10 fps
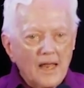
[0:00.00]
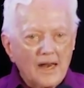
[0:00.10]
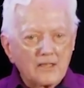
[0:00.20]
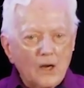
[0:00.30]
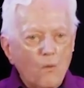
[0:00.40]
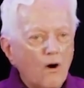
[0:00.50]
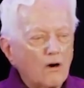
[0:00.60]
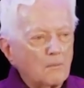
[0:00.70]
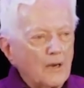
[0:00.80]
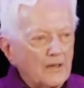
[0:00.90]
And as I
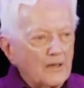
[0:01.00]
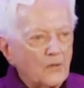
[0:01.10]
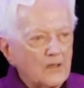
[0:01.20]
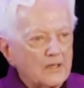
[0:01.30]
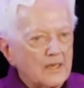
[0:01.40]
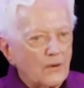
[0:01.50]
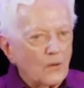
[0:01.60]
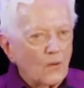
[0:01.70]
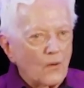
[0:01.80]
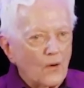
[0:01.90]
walked back through the
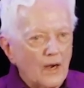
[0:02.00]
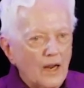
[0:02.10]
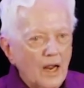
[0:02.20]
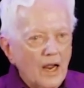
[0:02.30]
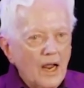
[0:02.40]
Tenderloin,